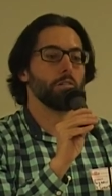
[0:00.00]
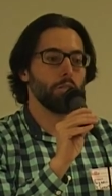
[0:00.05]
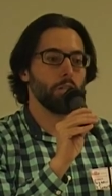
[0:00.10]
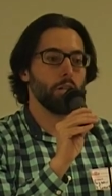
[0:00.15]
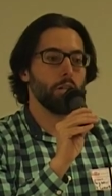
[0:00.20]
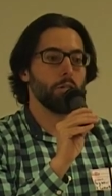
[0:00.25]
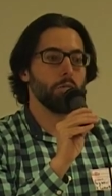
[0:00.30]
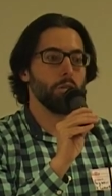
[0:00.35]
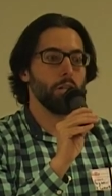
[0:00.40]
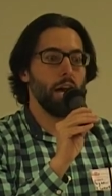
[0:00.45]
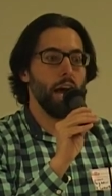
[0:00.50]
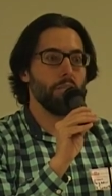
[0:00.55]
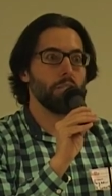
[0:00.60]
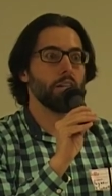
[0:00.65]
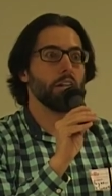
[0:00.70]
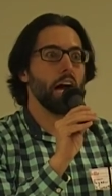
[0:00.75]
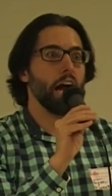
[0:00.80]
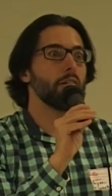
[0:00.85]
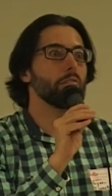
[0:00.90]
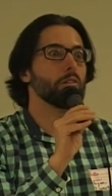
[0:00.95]
to, to have a
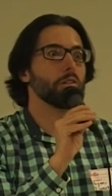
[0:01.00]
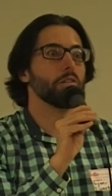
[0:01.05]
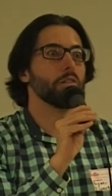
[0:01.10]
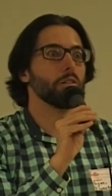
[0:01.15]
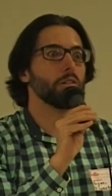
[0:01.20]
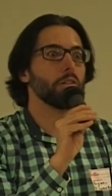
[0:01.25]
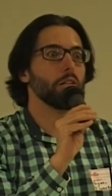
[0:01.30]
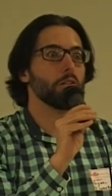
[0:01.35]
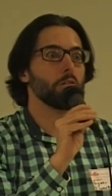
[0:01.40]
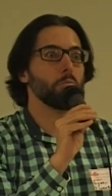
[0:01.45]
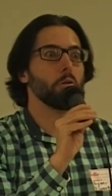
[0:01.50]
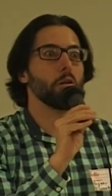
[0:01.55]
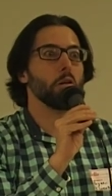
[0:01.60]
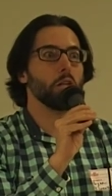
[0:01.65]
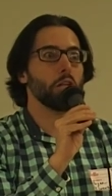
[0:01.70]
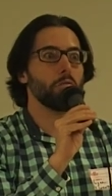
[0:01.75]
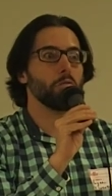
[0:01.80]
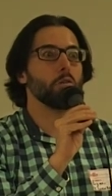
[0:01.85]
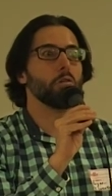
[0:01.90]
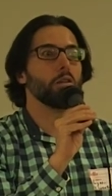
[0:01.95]
livelihood and to be able to
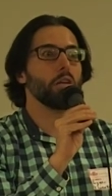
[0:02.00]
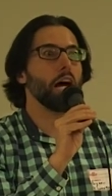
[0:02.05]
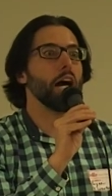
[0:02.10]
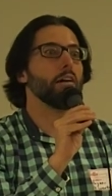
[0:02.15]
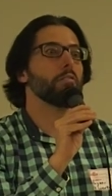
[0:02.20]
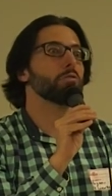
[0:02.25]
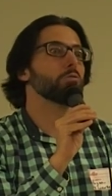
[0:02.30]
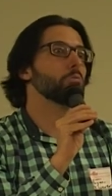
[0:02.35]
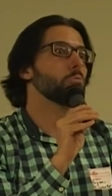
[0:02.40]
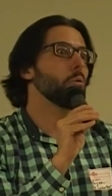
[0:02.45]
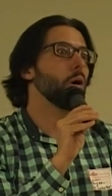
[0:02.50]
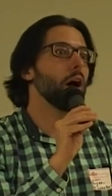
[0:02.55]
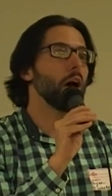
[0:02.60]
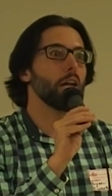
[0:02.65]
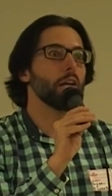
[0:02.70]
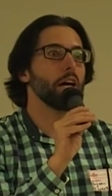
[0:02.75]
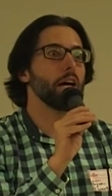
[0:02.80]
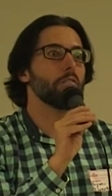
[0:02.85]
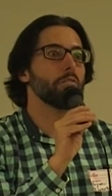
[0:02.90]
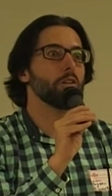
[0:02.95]
live your lives with
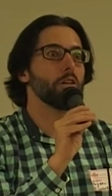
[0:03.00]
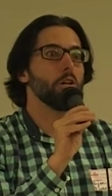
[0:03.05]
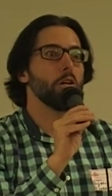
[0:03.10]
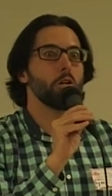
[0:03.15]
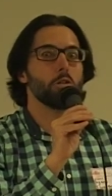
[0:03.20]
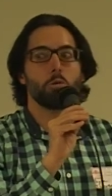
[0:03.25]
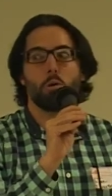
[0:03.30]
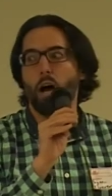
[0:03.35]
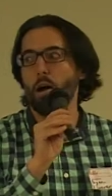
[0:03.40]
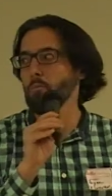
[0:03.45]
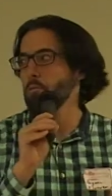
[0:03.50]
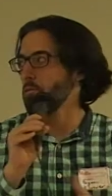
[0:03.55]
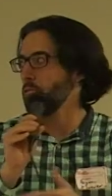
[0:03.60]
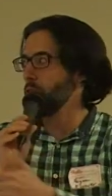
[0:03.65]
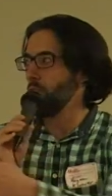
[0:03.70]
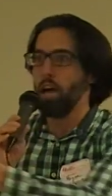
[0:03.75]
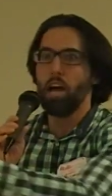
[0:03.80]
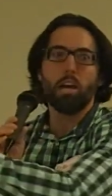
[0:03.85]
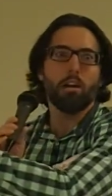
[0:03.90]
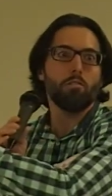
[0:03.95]
wildlife. So I'm a
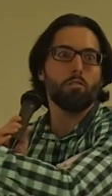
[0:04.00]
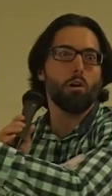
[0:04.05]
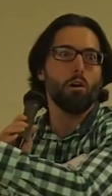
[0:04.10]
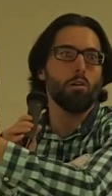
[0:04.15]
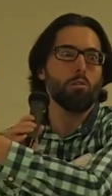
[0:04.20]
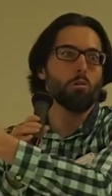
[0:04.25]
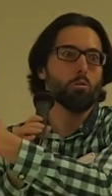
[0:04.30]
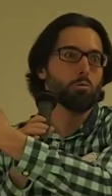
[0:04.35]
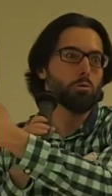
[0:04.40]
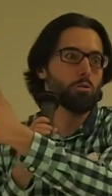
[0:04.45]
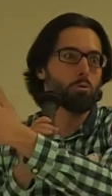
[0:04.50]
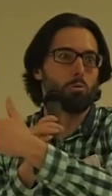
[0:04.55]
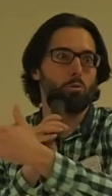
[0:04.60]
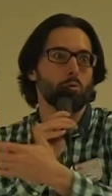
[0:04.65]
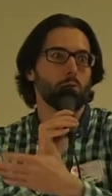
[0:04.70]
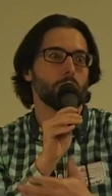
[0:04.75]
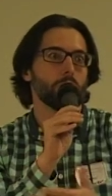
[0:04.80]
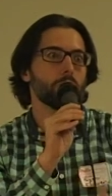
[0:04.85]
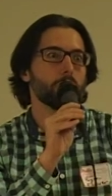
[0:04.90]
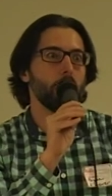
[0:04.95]
fan of all those
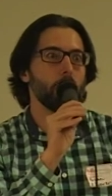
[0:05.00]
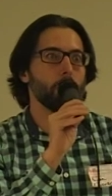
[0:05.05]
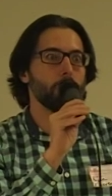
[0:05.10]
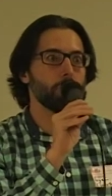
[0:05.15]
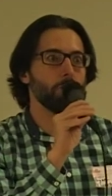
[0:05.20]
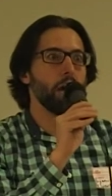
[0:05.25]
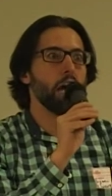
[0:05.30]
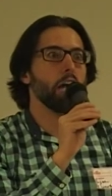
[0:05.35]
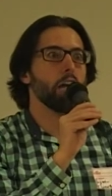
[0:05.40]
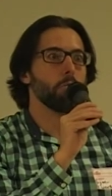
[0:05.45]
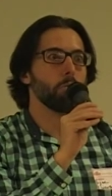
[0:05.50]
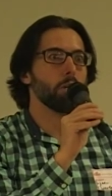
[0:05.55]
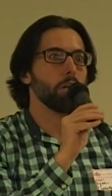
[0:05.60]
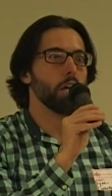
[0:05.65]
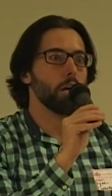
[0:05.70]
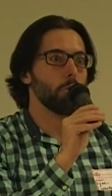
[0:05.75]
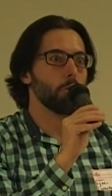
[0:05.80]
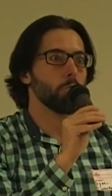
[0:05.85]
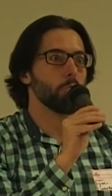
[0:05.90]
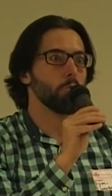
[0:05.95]
tools. I'm a fan of being
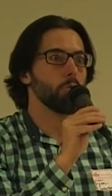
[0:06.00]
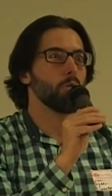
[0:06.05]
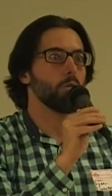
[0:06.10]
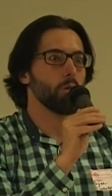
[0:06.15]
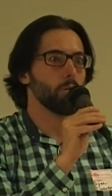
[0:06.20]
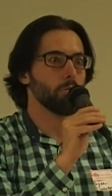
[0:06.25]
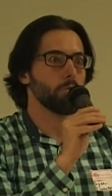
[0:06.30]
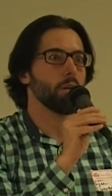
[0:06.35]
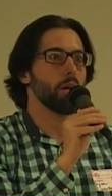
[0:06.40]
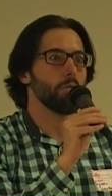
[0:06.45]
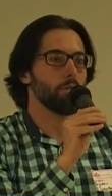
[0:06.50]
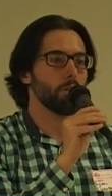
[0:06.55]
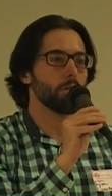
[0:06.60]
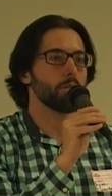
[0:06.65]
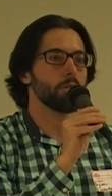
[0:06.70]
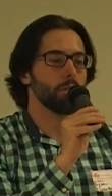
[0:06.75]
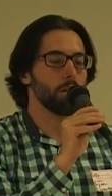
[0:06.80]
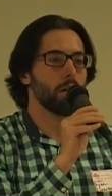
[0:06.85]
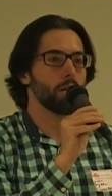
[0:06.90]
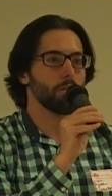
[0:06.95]
able to pull those
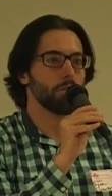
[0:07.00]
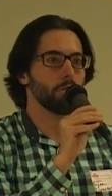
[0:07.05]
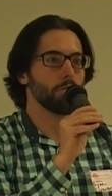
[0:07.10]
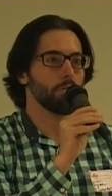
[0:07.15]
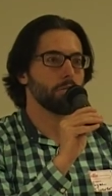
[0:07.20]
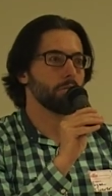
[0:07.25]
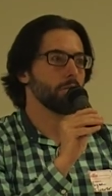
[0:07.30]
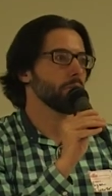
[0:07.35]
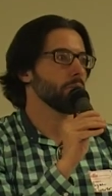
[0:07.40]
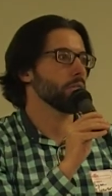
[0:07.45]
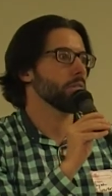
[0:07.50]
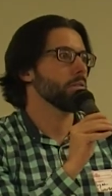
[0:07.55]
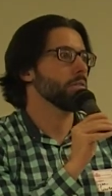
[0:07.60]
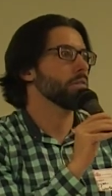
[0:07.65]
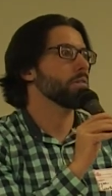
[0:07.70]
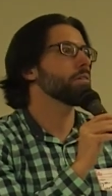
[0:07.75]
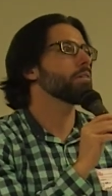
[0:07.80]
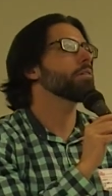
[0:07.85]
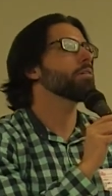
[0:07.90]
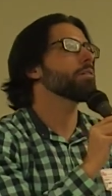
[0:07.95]
levers. Yes.
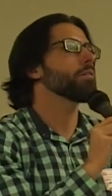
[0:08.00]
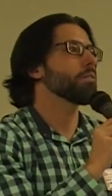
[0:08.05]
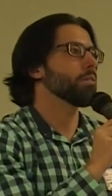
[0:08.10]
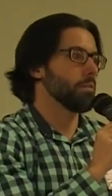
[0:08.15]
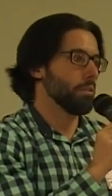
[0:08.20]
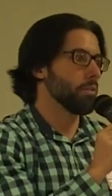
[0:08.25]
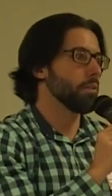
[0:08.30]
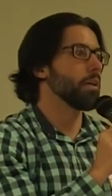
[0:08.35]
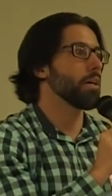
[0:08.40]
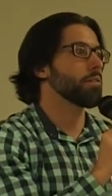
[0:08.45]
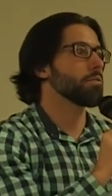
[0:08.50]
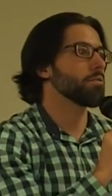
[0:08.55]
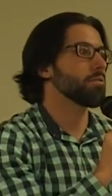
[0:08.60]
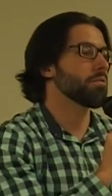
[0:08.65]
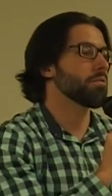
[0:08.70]
Thank you. Yes.